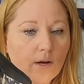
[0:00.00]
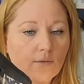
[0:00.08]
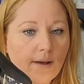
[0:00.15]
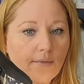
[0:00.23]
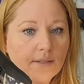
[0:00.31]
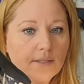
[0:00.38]

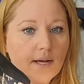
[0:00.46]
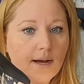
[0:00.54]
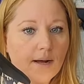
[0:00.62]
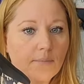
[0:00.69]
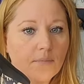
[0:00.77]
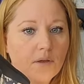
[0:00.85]
around the
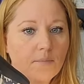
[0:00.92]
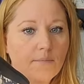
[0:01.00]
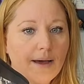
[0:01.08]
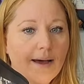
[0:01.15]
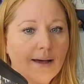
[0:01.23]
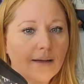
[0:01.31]
top. The
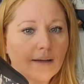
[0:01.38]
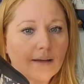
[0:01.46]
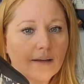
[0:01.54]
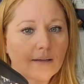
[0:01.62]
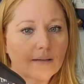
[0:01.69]
back,